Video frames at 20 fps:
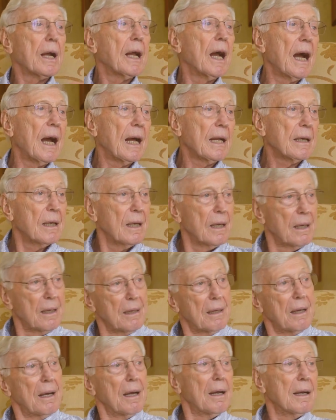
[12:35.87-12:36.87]
gone.
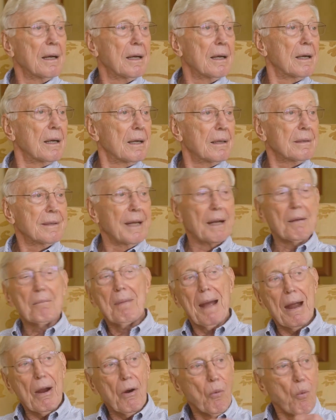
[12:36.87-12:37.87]
They're
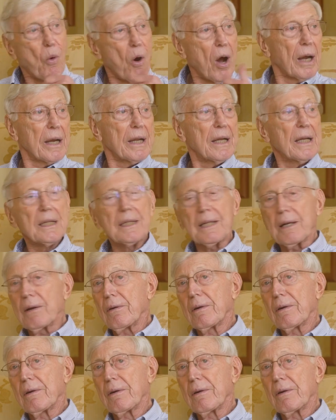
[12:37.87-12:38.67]
marijuana.